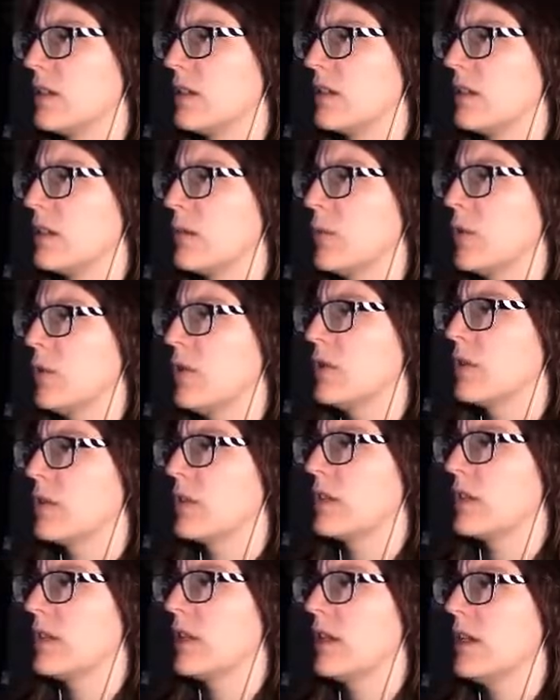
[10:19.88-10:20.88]
Come on,
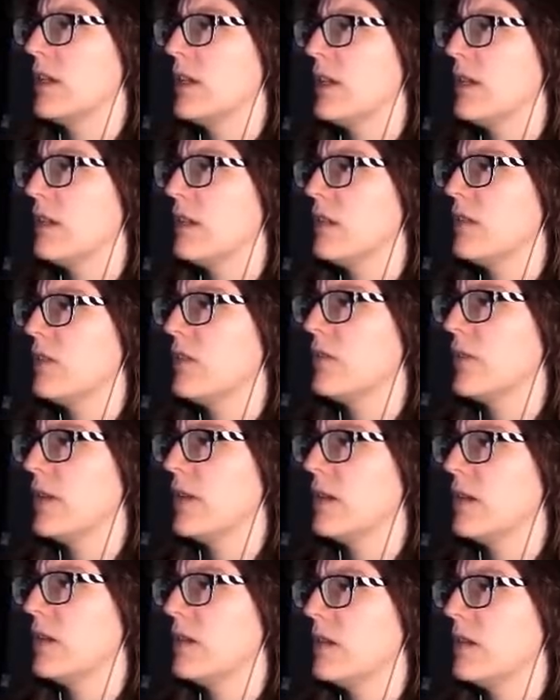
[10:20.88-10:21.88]
can I get this
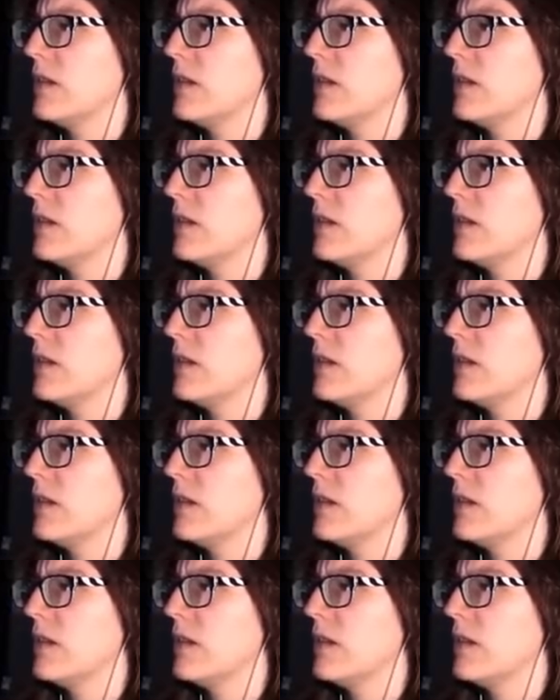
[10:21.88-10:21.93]
thing